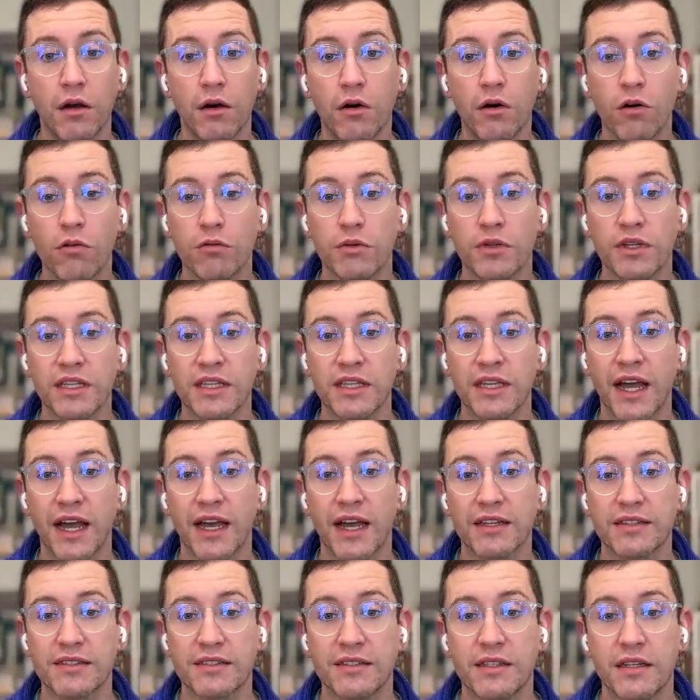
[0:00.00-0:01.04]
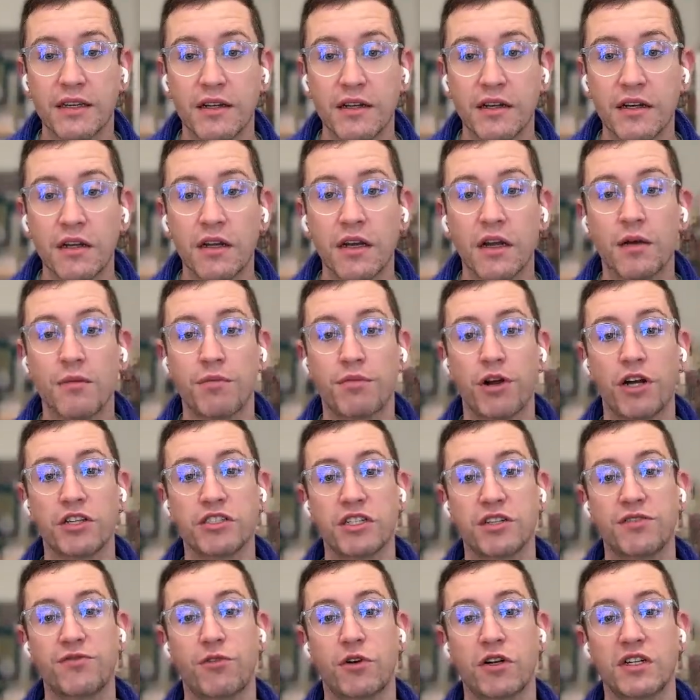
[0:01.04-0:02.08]
oh, yes.
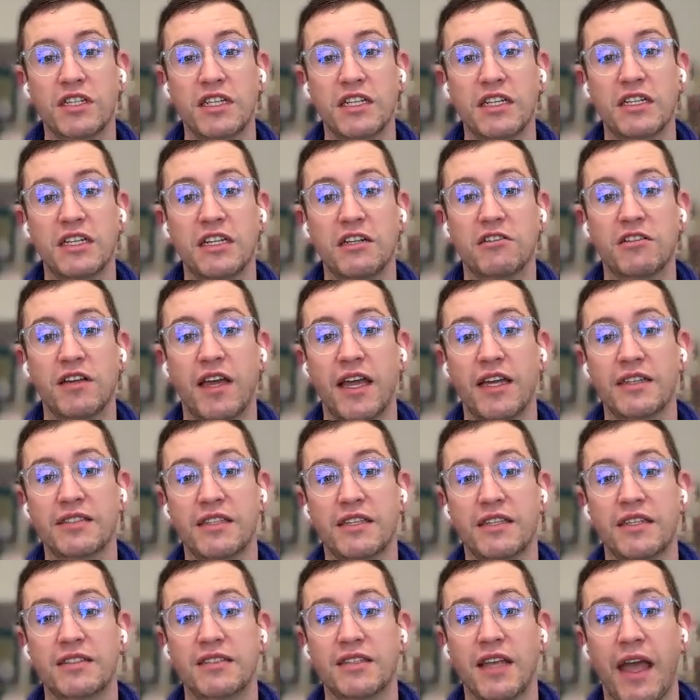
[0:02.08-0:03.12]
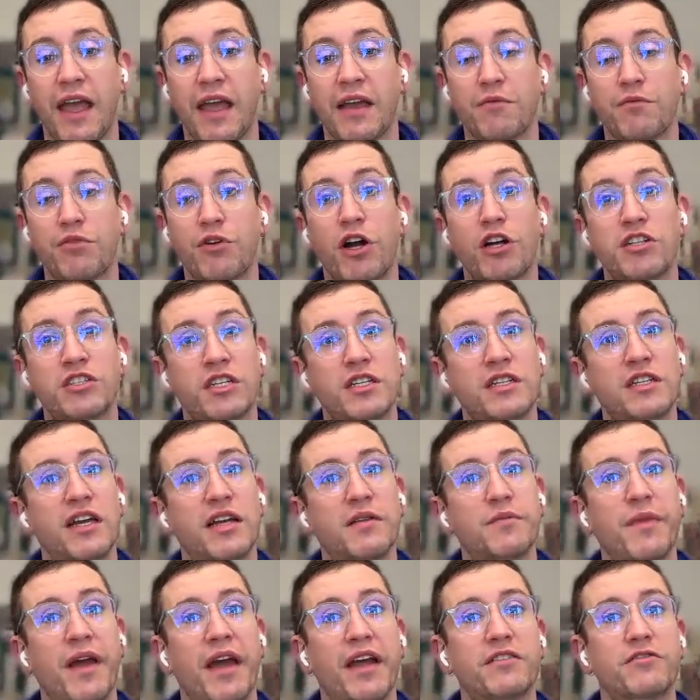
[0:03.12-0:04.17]
Project 14 needle cases and Project
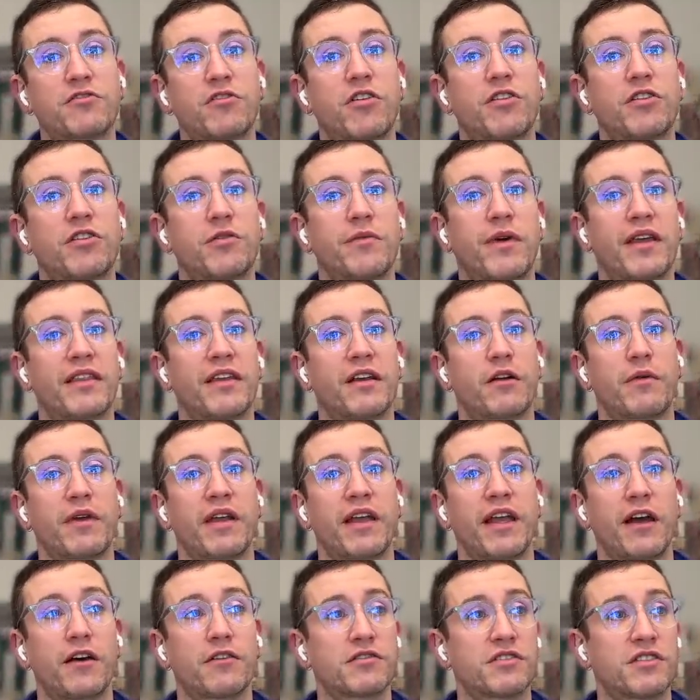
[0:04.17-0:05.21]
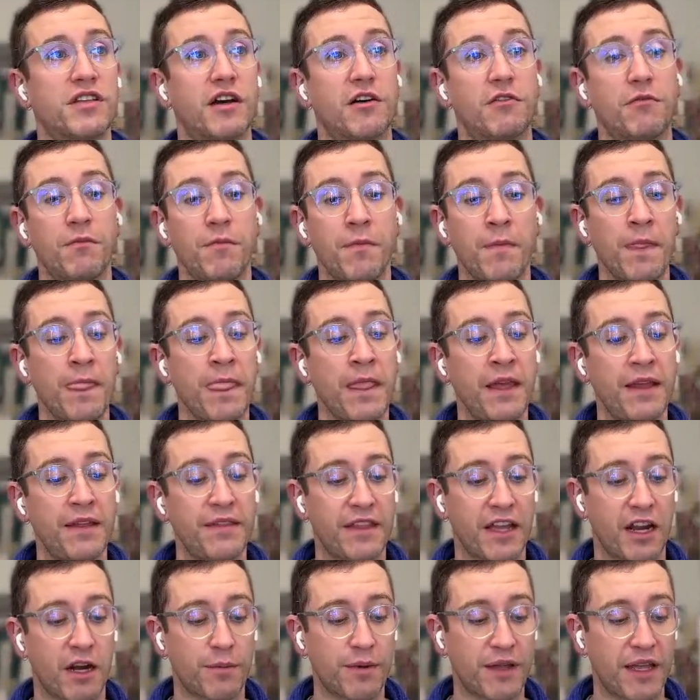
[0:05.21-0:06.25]
9 bags are on the way. There we go. So
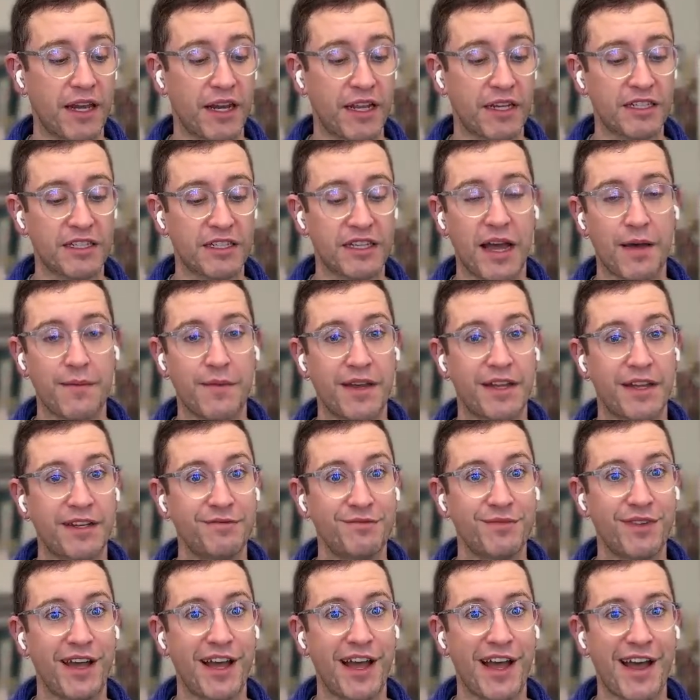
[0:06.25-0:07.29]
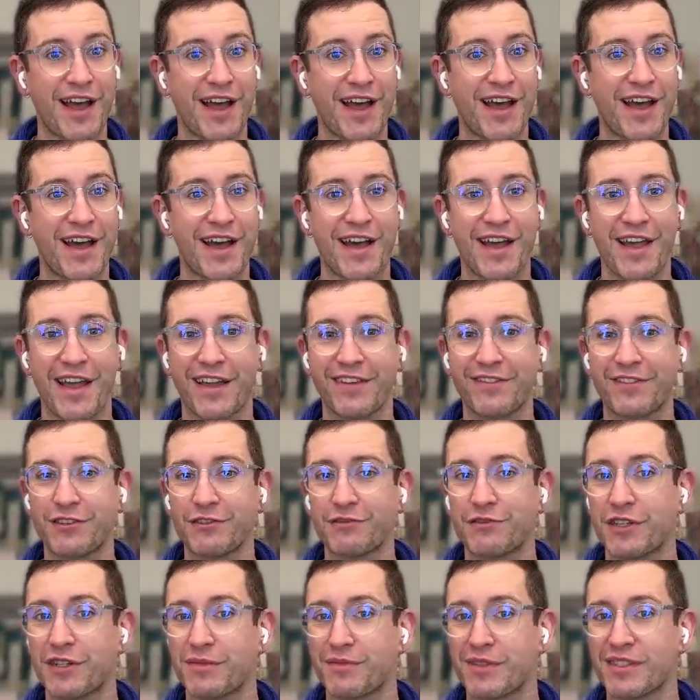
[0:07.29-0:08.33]
they're beginning to come in. If
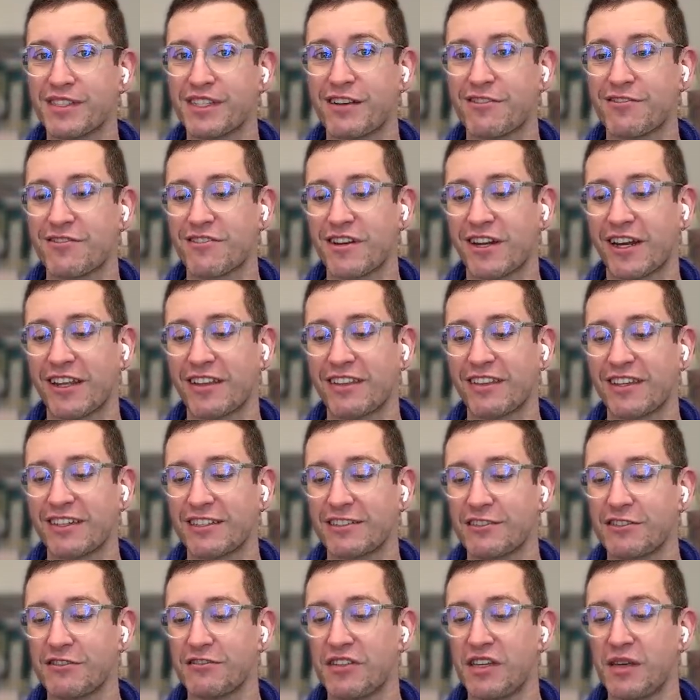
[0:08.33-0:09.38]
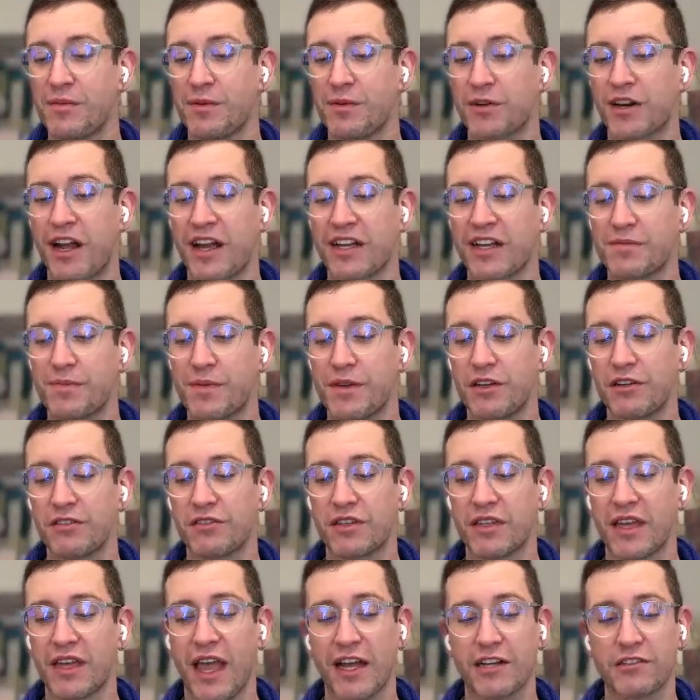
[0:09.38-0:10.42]
you did miss out on anything, do keep your eyes peeled.
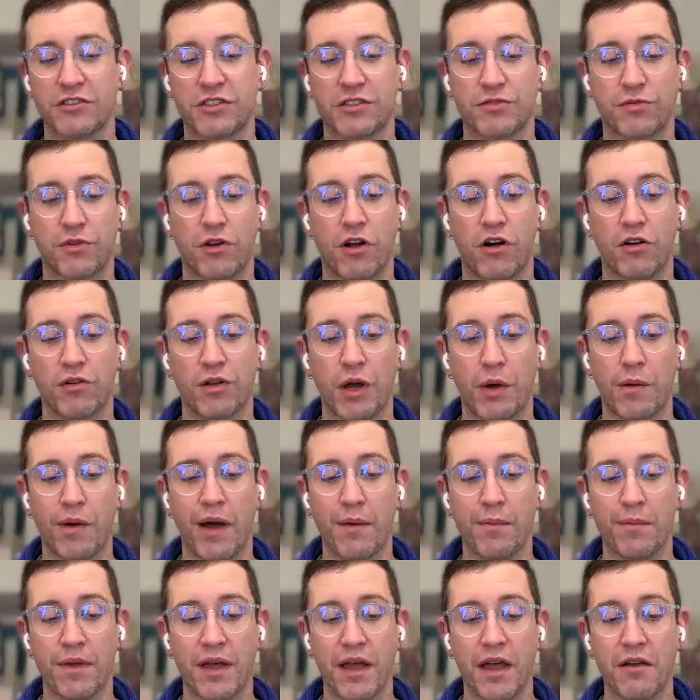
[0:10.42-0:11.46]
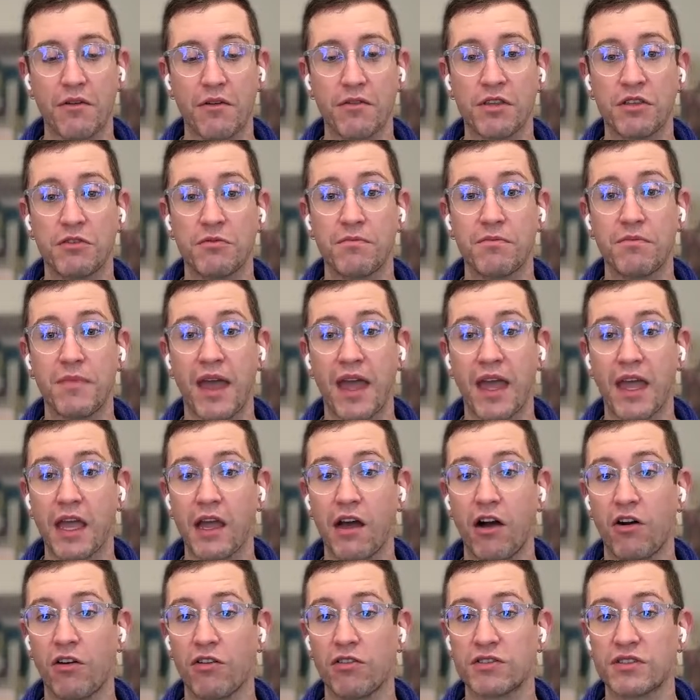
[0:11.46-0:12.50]
The extras will all go up. You may
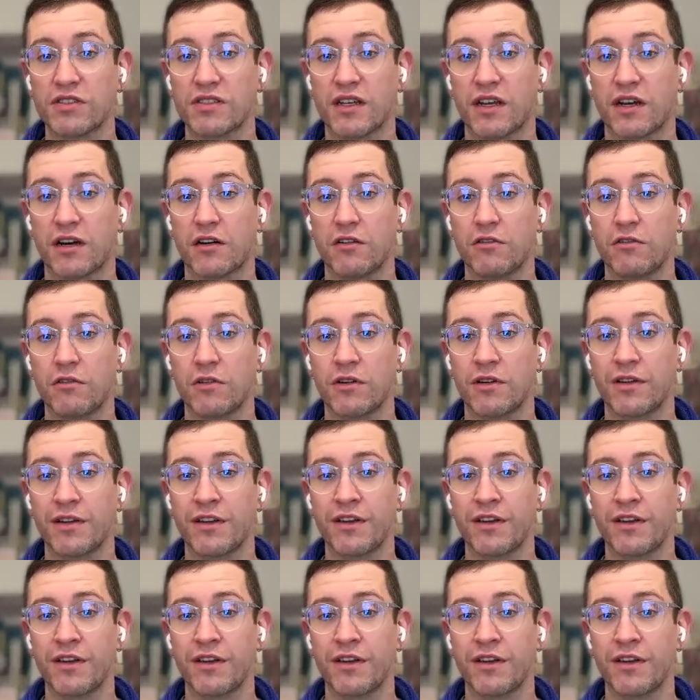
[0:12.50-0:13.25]
also